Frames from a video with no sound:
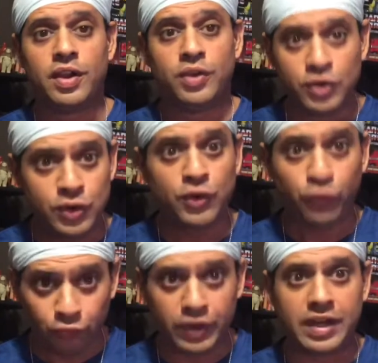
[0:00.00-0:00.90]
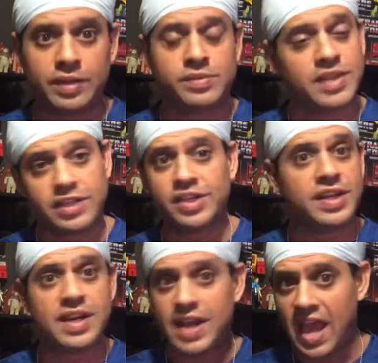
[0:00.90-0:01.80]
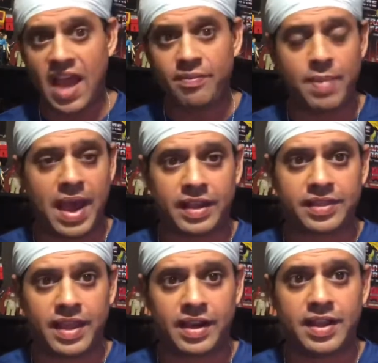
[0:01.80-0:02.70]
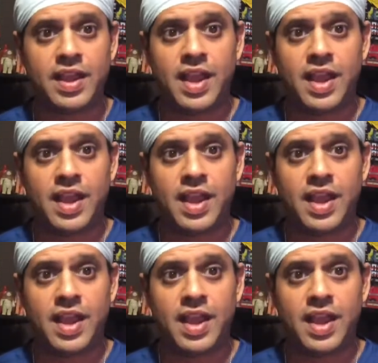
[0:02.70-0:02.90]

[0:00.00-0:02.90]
new freedoms that you didn't have back then.